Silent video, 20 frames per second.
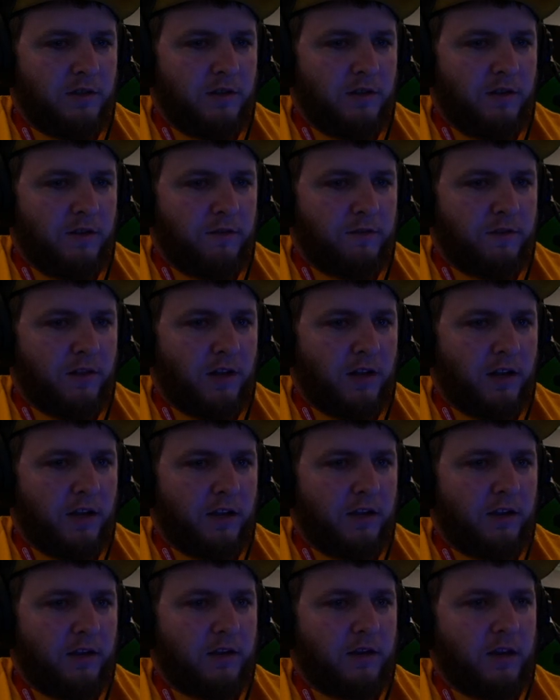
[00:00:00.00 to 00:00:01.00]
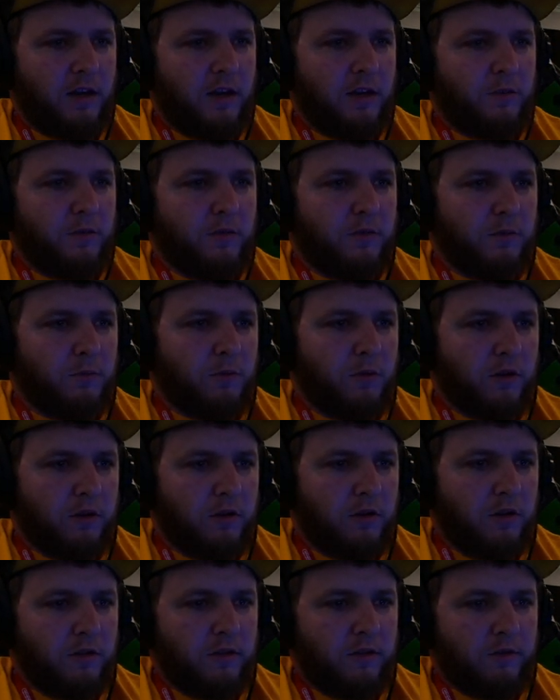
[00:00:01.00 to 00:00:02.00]
Fly and I were working
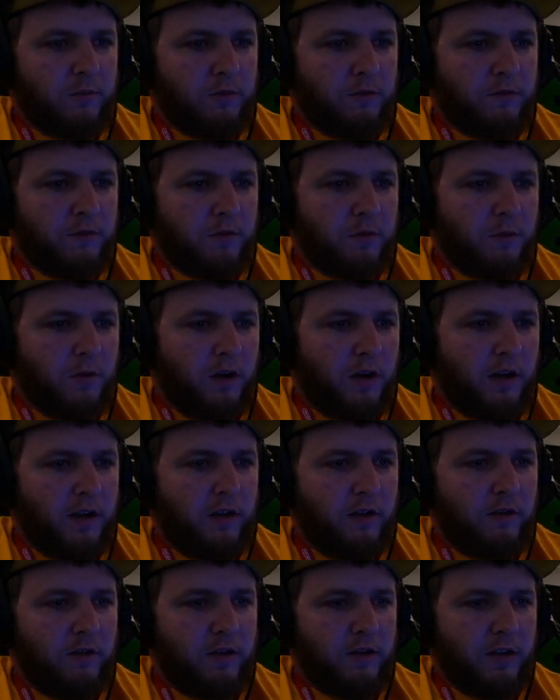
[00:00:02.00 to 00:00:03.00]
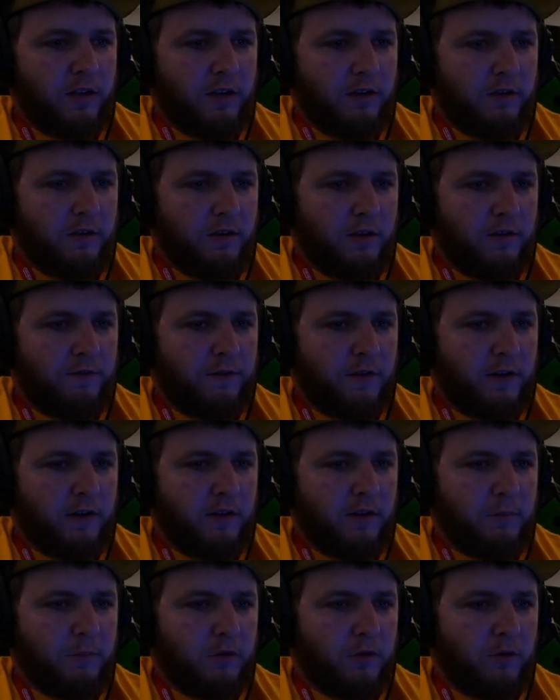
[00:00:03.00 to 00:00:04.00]
on this one for a while, and he
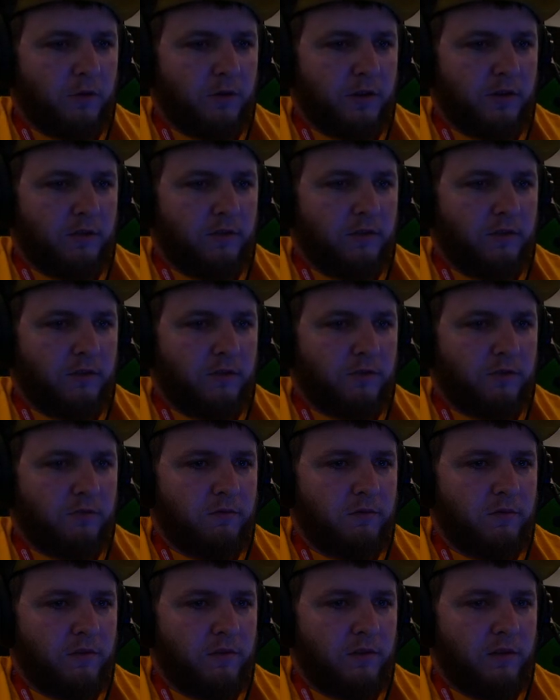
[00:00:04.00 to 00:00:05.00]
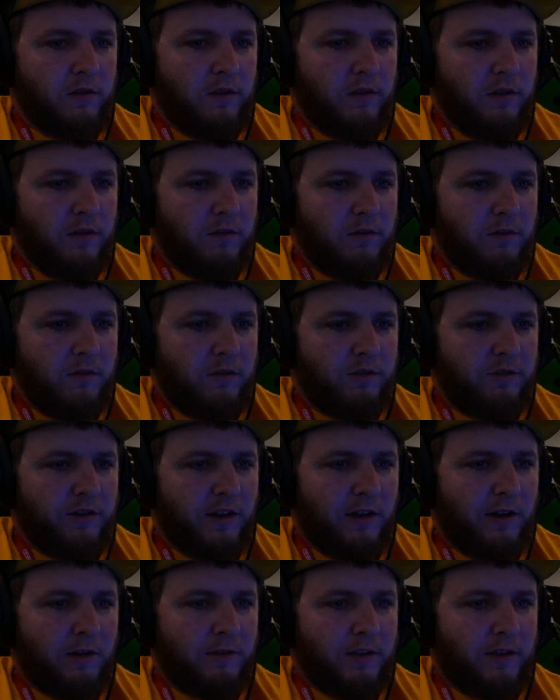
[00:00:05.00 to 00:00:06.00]
finally broke it. So
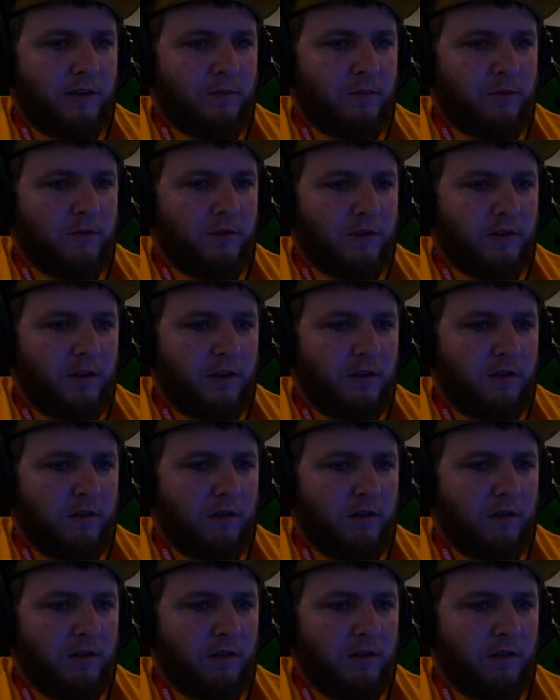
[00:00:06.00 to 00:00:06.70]
shout out to him once again.